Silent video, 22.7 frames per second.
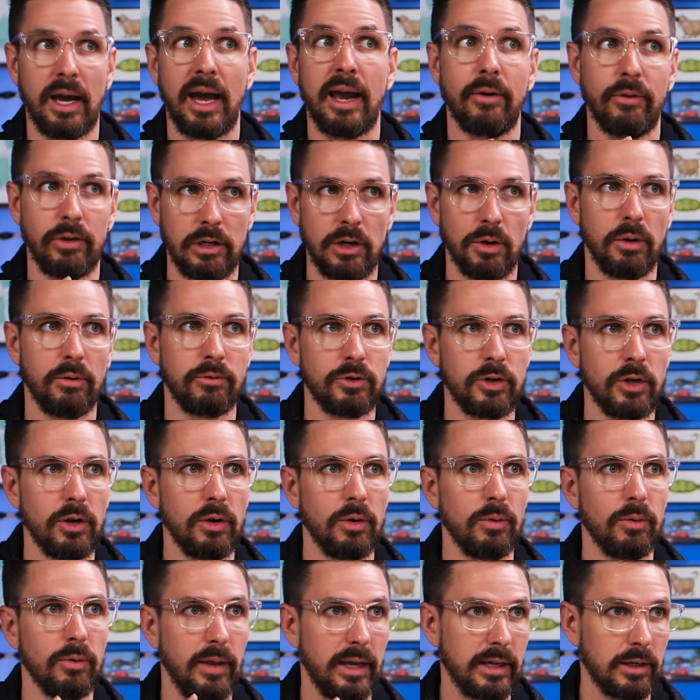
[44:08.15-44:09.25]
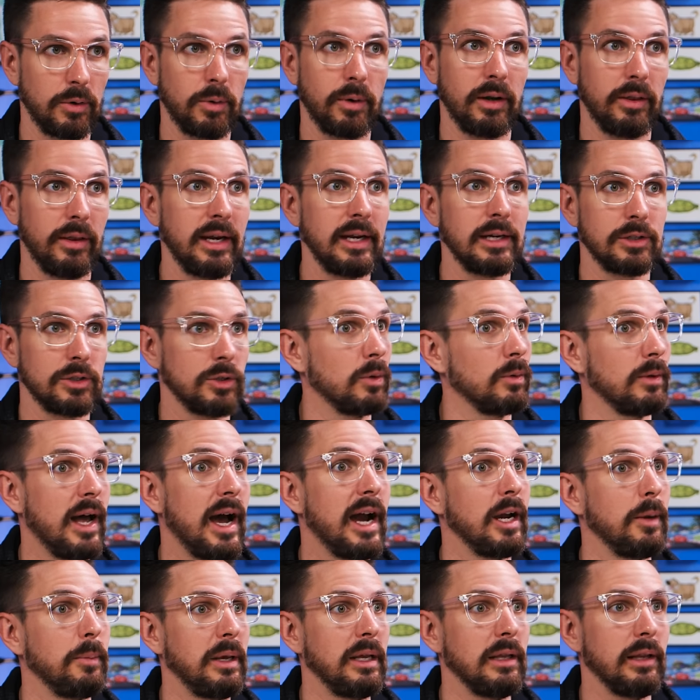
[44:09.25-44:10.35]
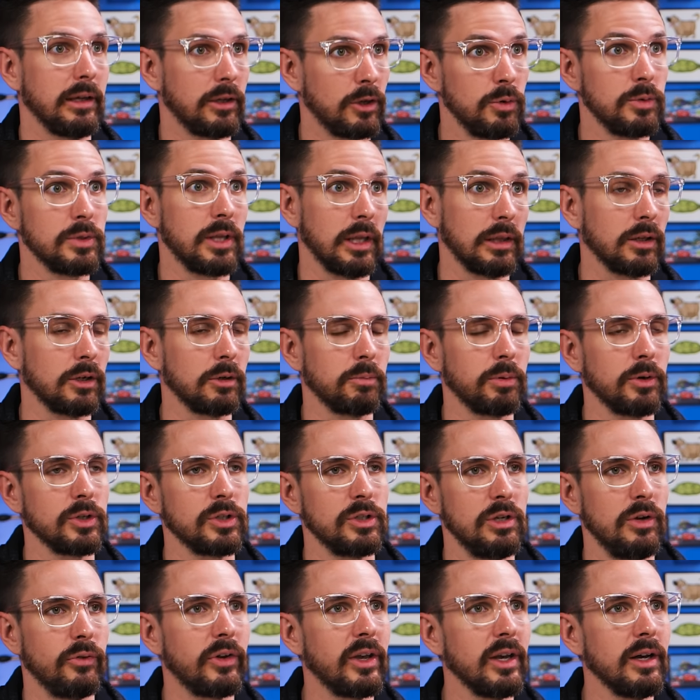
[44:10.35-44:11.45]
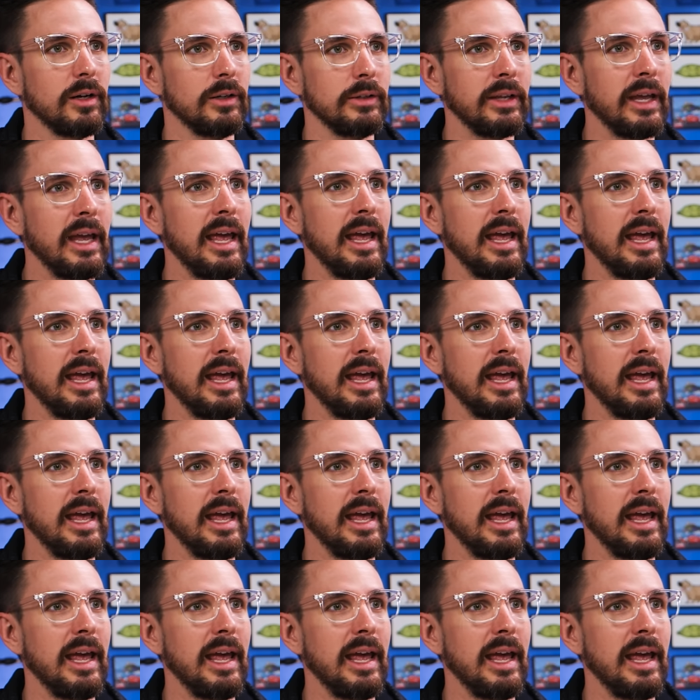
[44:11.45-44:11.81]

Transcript: I only know of two. Like Coriolanus Atlantis, don't lie to me. Like, who's the third person you've killed?